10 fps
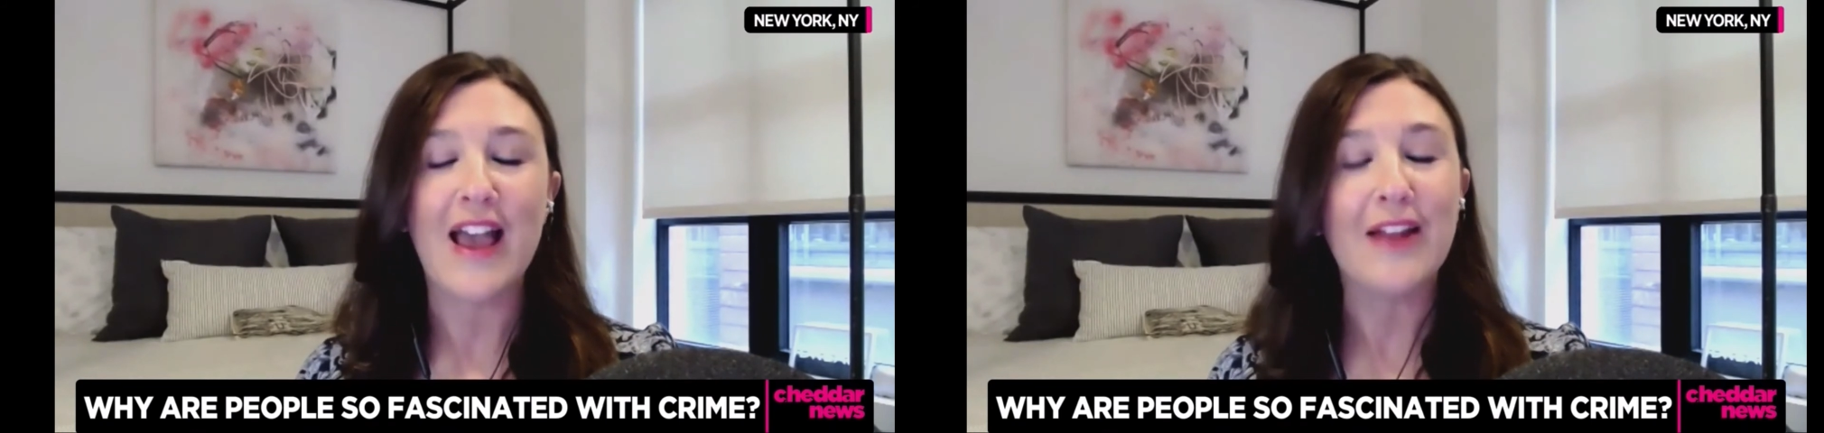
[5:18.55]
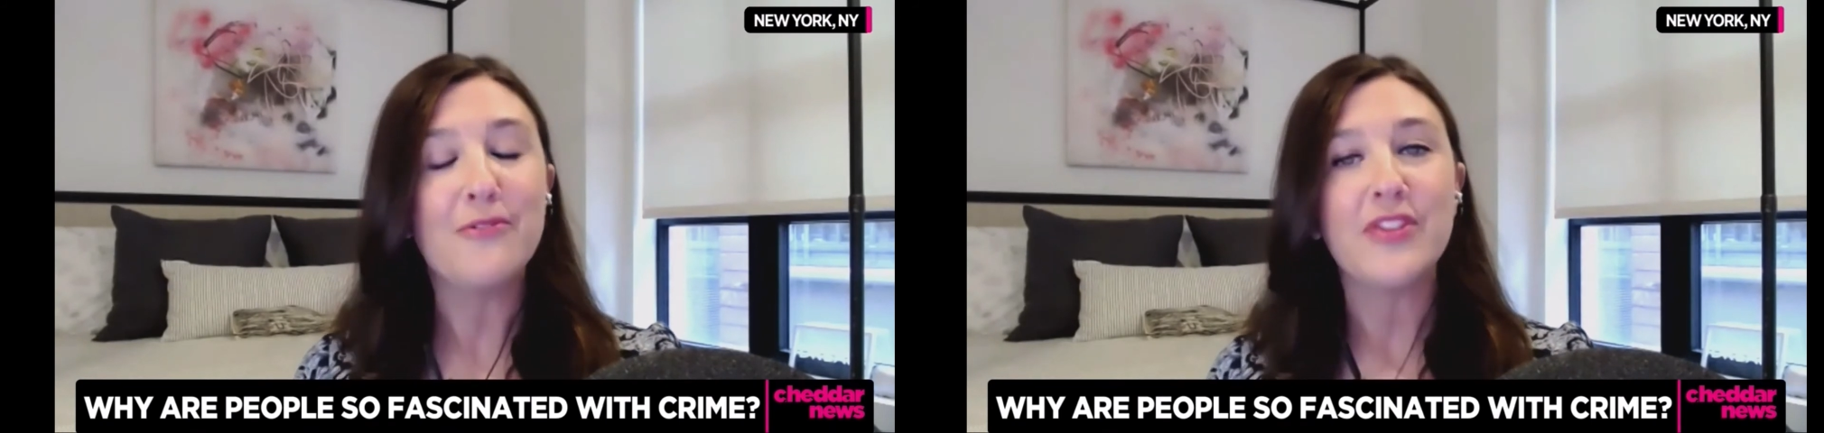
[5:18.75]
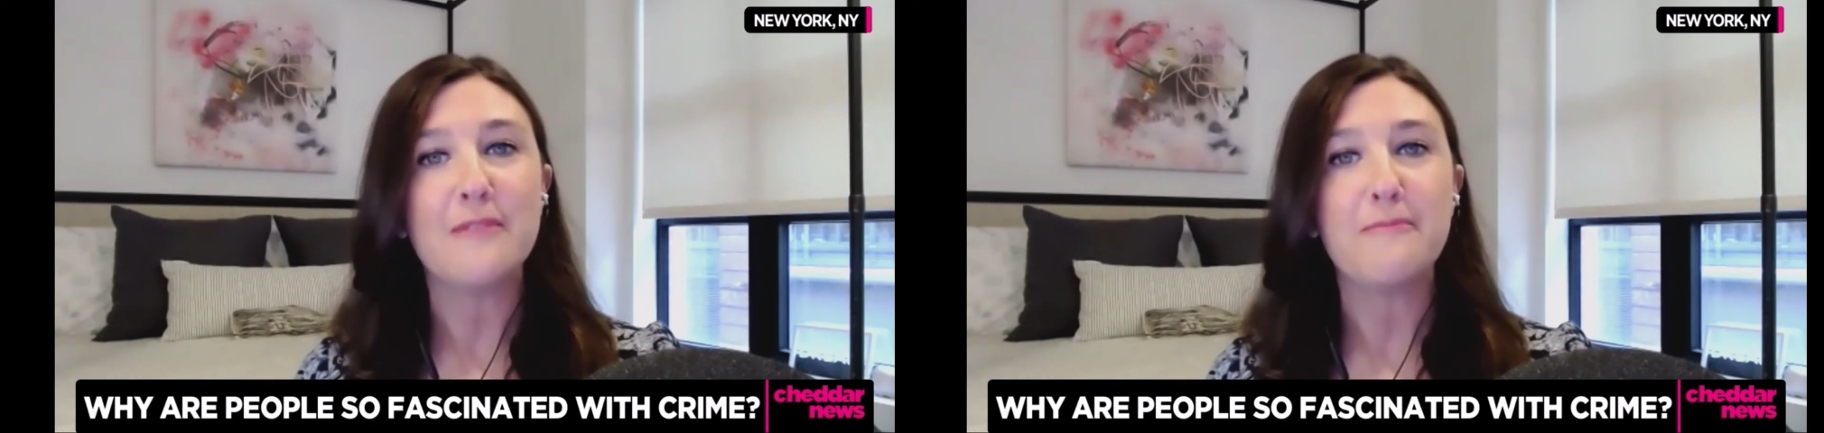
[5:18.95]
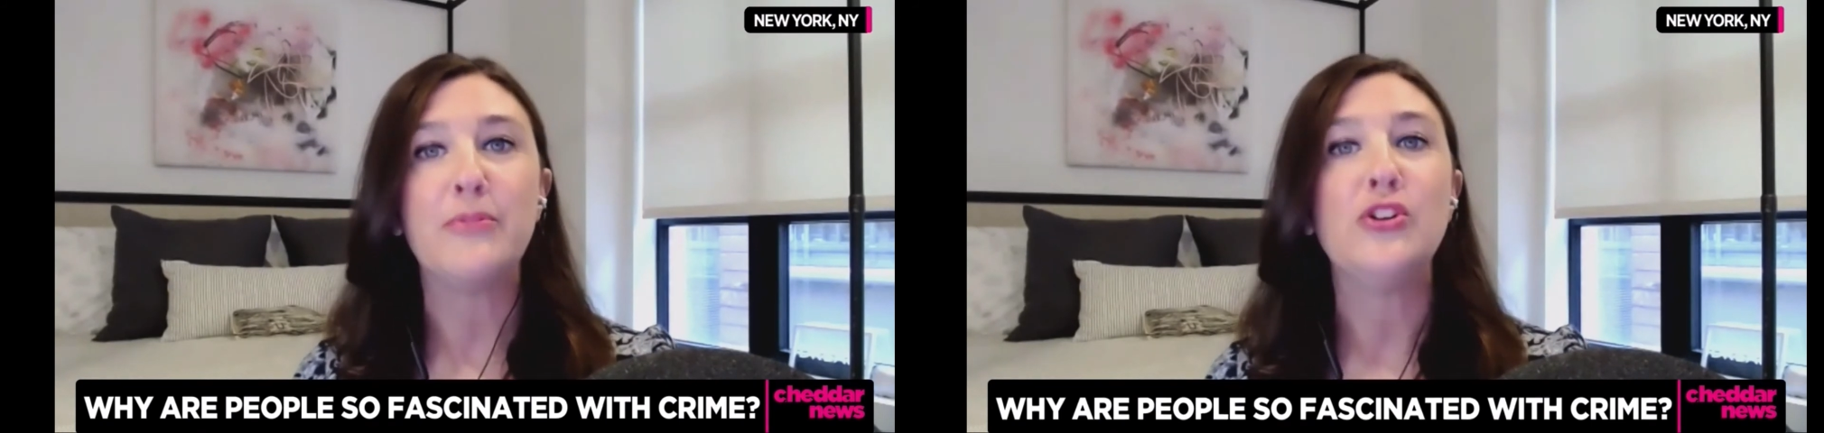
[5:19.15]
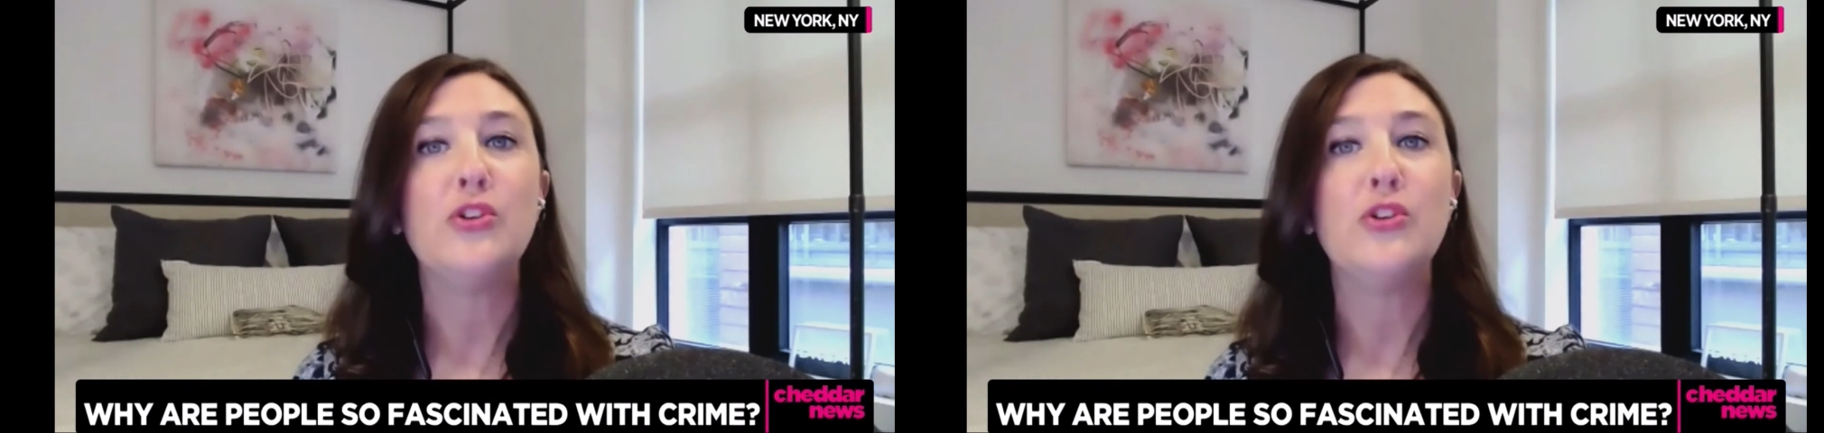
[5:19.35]
I don't think
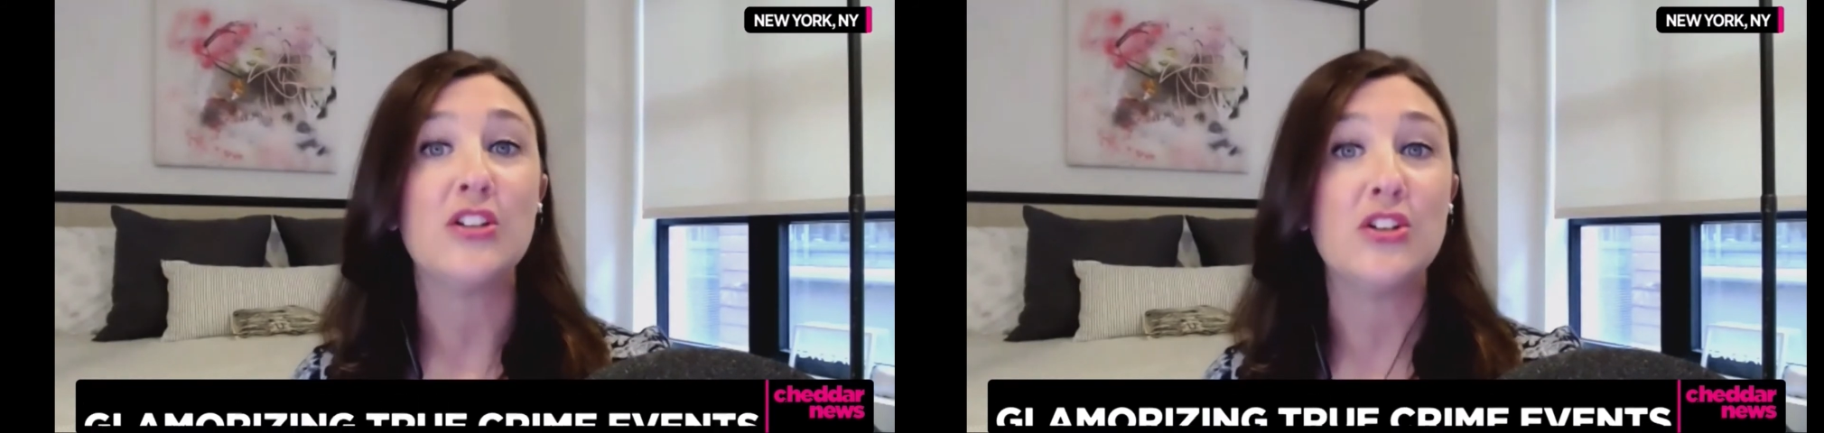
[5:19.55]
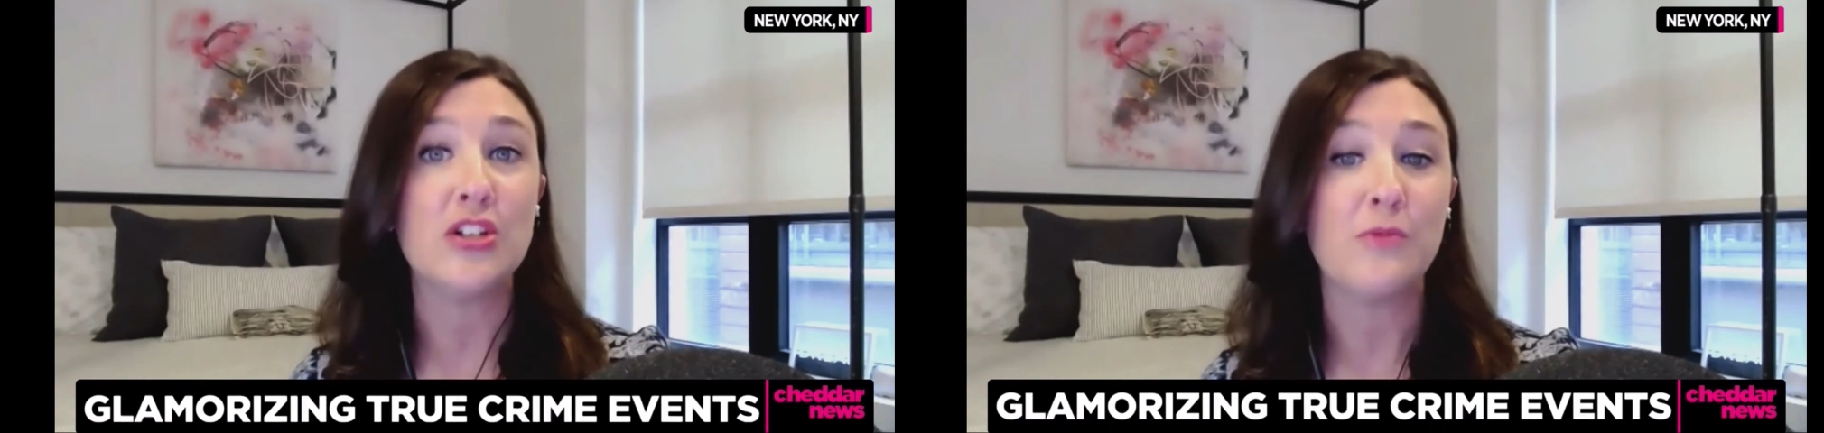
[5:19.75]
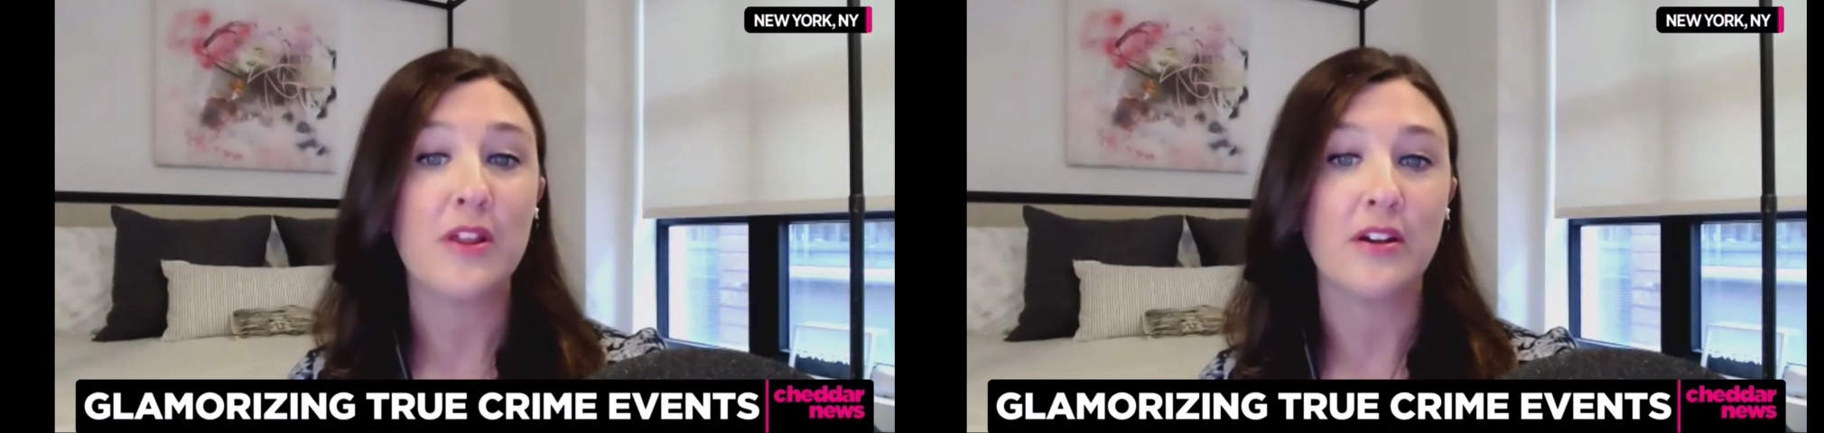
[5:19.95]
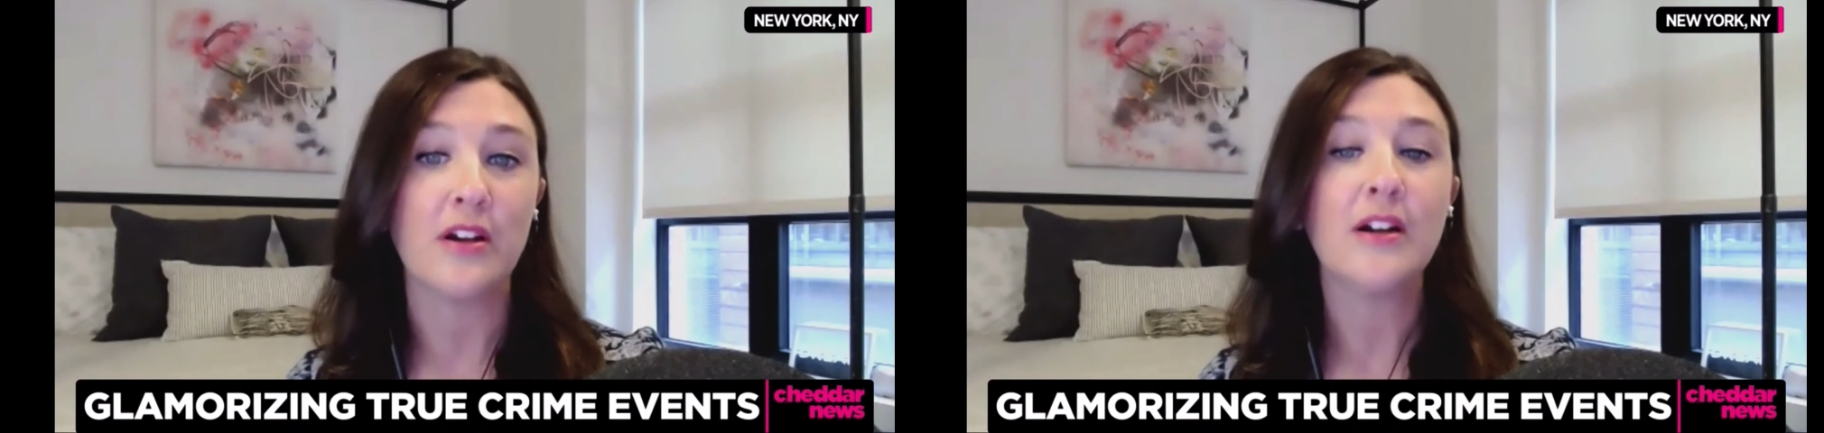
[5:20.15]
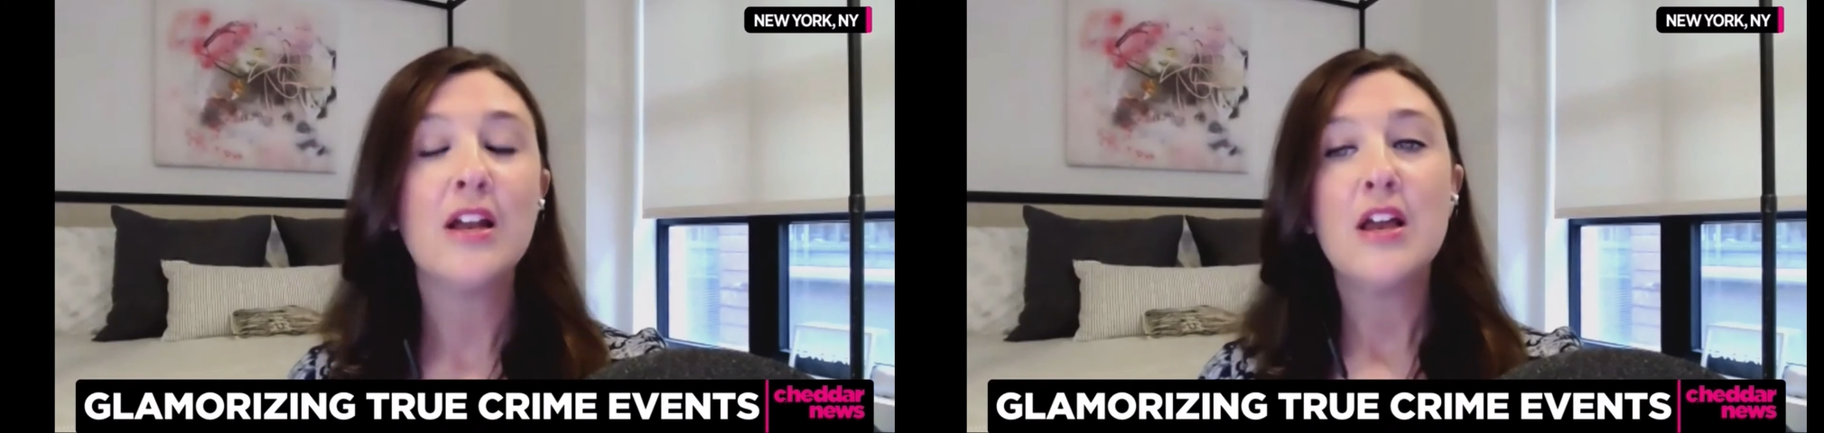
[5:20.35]
people knew what to do with
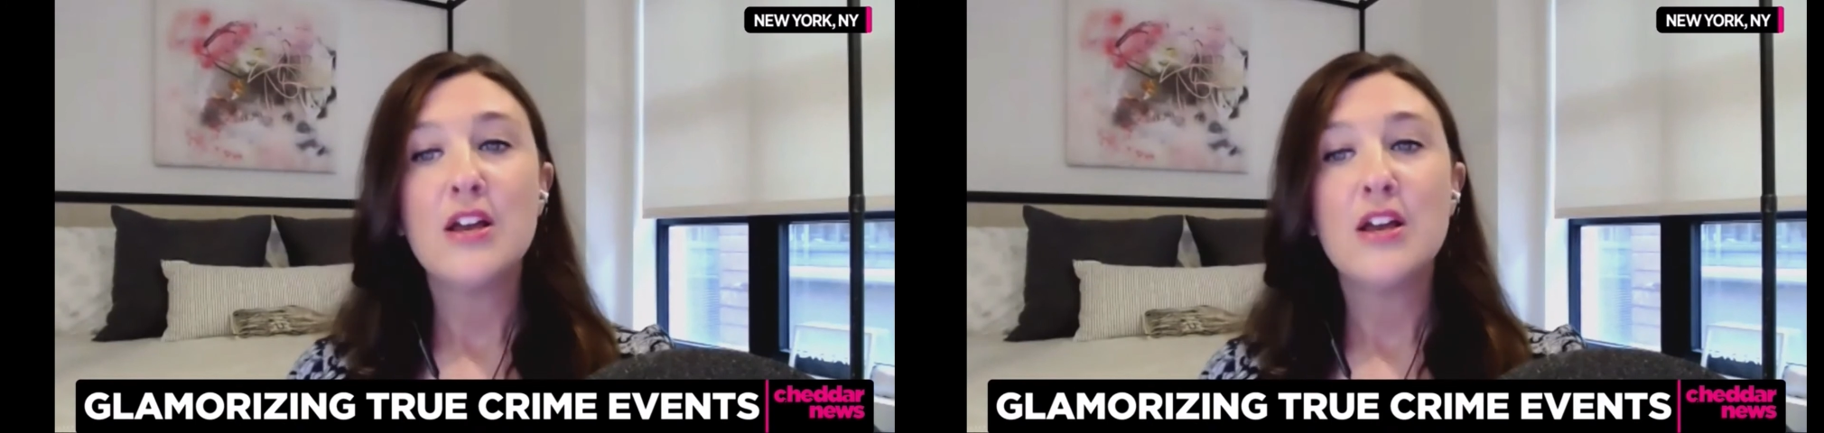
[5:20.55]
her.